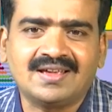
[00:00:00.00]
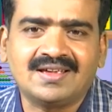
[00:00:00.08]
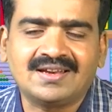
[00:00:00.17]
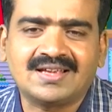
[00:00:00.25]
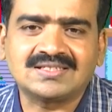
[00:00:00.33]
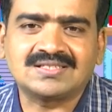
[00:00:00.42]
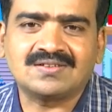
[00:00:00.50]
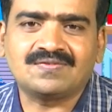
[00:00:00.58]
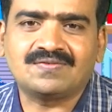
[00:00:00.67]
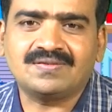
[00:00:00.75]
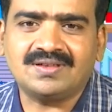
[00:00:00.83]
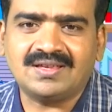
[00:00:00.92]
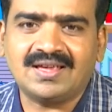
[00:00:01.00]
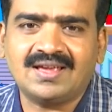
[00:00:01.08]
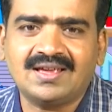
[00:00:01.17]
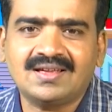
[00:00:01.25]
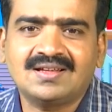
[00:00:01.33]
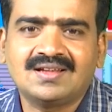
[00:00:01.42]
In case of
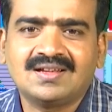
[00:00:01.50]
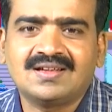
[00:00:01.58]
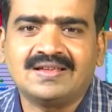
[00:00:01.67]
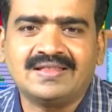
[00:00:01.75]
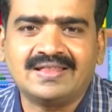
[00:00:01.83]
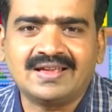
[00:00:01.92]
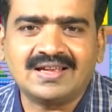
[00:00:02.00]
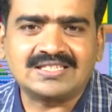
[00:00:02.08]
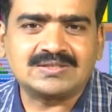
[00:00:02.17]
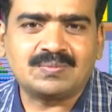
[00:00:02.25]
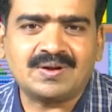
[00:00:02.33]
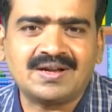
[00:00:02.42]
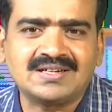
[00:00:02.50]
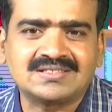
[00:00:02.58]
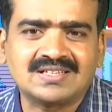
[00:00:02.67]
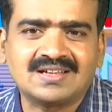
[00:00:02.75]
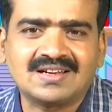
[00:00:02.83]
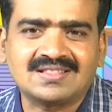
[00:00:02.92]
a, the exponents
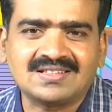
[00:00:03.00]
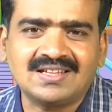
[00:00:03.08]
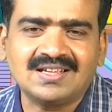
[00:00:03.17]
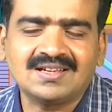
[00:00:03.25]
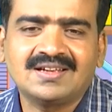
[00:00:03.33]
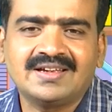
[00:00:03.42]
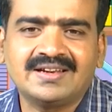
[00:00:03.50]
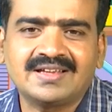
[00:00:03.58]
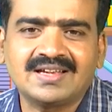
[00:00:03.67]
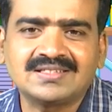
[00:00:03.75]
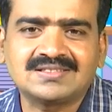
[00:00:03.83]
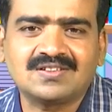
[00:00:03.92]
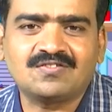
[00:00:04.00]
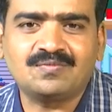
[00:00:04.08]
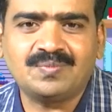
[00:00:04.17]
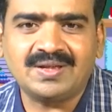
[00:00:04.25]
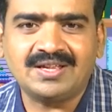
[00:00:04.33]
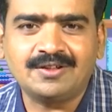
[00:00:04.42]
are 3, in case of
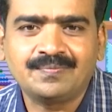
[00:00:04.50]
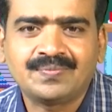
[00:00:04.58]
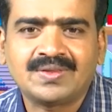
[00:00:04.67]
b,